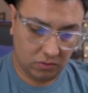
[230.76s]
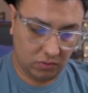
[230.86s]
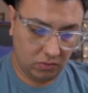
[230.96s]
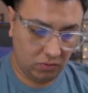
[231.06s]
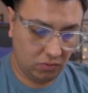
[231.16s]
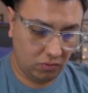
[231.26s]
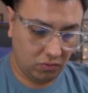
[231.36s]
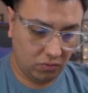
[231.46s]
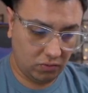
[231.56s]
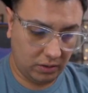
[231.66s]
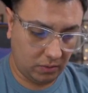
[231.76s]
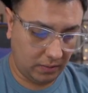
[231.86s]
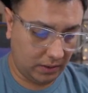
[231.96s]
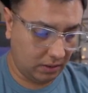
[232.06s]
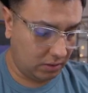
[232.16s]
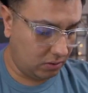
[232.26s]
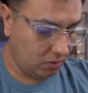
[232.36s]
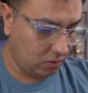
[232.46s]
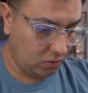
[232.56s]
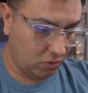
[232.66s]
Here we
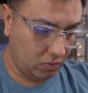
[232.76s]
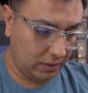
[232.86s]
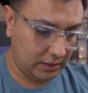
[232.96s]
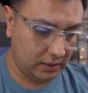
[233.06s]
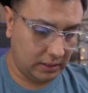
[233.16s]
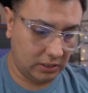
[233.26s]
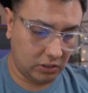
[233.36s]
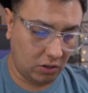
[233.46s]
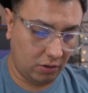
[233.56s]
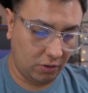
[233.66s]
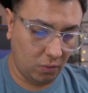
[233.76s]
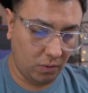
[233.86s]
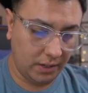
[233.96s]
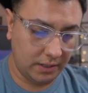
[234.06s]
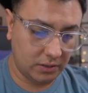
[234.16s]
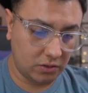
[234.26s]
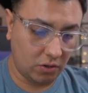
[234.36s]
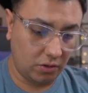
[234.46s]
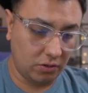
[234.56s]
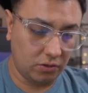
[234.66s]
go. This is the Scenario 1,
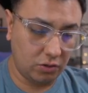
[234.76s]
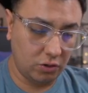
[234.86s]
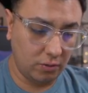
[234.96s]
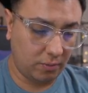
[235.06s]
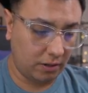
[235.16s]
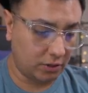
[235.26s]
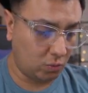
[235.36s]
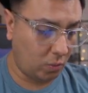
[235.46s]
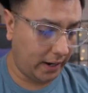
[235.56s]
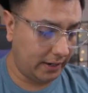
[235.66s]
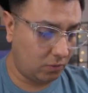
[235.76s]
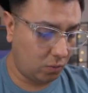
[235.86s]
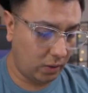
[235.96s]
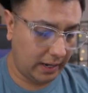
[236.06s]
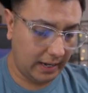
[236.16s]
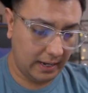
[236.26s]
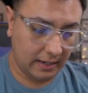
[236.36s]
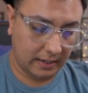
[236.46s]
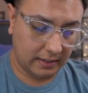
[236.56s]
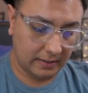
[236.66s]
Scenario 2, Project Wide
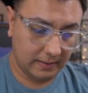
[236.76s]
Awake,